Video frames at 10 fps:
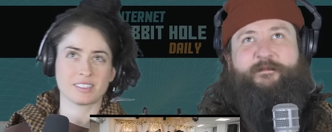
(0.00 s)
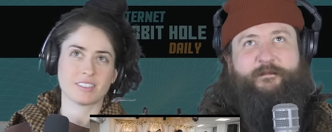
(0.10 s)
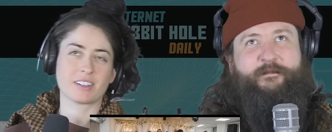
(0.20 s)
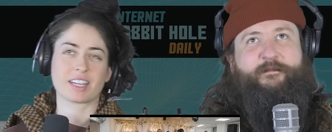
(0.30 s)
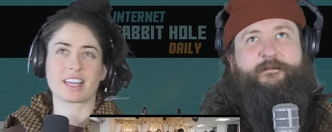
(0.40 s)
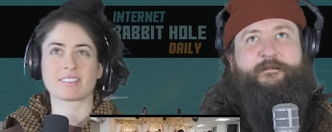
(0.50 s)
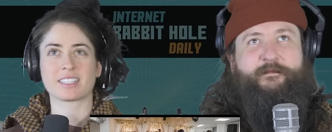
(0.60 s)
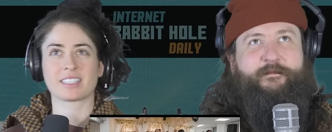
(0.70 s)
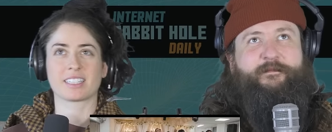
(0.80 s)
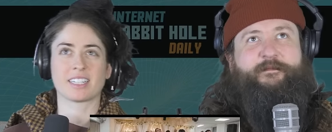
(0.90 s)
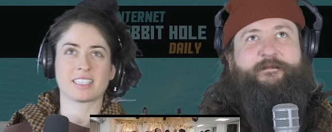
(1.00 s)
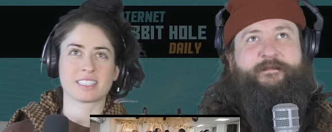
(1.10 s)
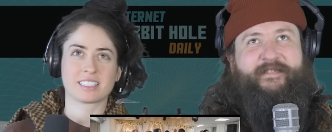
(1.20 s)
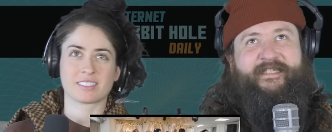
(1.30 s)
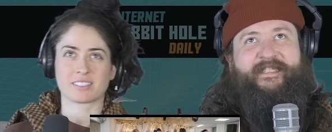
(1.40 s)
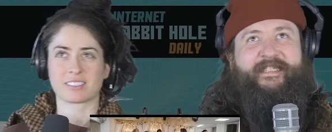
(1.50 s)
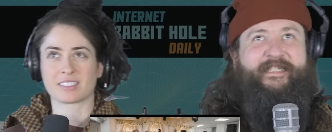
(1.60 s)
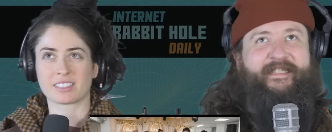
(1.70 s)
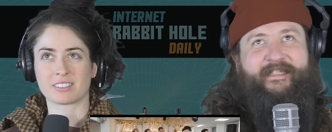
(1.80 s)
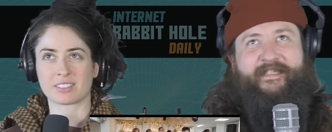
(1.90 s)
Speaker 1: Oh yeah, they read it. It's a different,
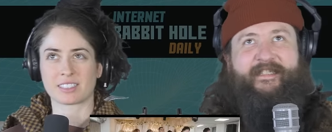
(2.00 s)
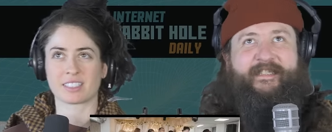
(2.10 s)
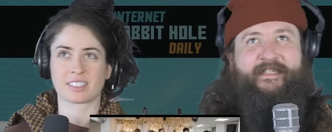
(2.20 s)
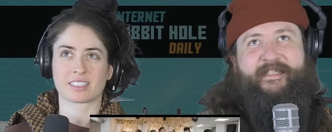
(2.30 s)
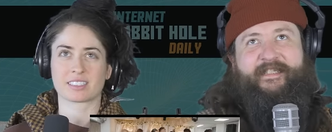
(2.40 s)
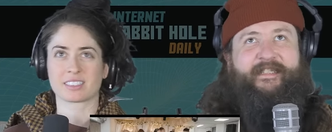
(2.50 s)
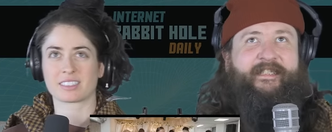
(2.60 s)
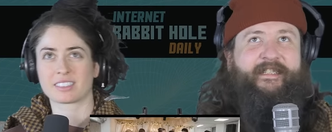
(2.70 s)
different lyrics.